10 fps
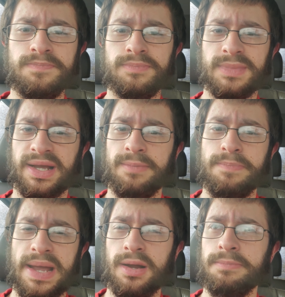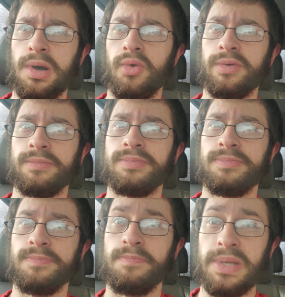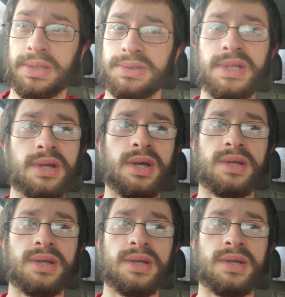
like a bare bone build.